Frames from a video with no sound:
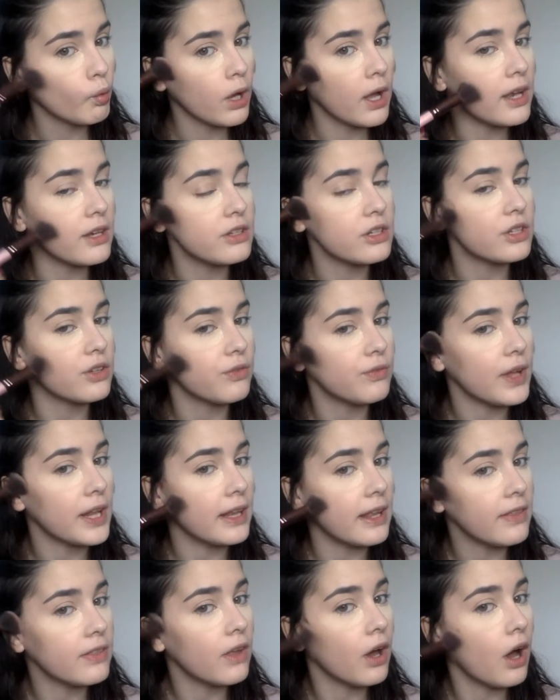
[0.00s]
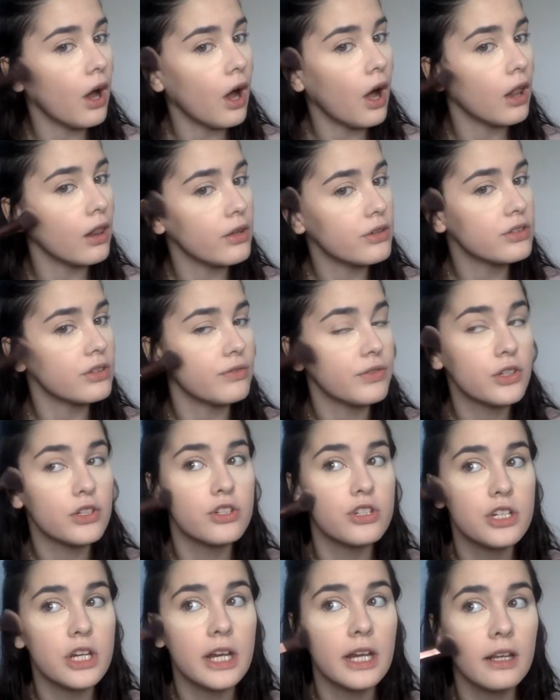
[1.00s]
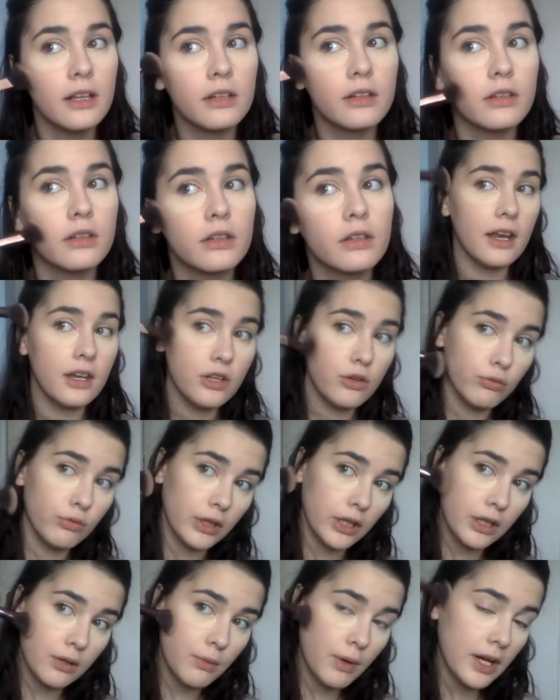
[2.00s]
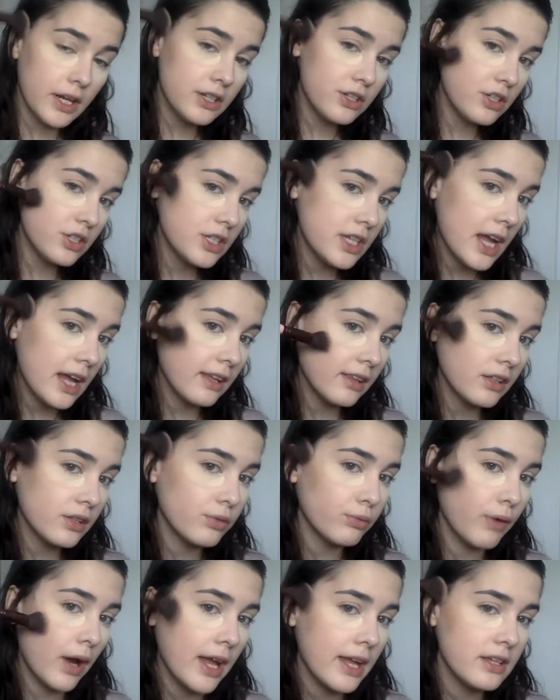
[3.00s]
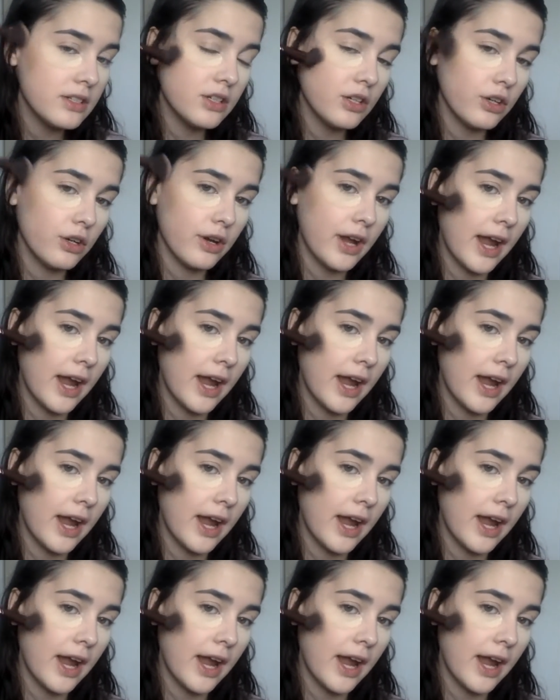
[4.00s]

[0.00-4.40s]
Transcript: and just fill in the hollows of your cheeks. And you really want to just take this right into your